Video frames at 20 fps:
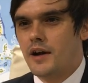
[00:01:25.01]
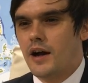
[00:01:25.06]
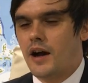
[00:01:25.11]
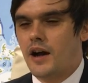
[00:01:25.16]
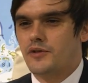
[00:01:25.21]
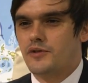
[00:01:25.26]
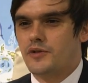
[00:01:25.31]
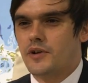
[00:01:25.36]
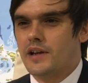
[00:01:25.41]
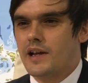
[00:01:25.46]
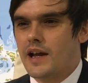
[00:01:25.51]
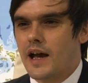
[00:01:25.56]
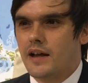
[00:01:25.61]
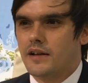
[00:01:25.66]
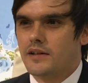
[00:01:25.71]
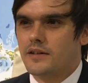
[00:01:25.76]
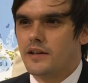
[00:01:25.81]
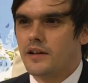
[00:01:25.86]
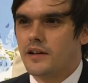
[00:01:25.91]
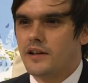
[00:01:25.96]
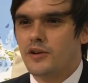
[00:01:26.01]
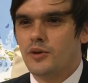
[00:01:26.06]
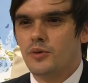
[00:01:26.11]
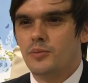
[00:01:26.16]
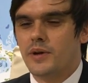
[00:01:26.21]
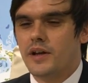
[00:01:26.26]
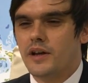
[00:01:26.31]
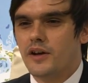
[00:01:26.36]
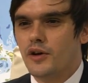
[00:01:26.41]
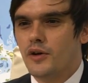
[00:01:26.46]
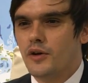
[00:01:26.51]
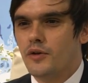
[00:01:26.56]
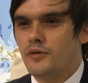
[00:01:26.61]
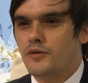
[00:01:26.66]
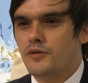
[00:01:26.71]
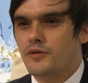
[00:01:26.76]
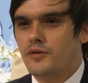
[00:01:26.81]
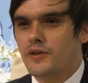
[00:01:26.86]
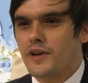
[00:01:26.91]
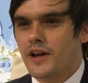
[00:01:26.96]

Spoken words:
After I'd had a little bit of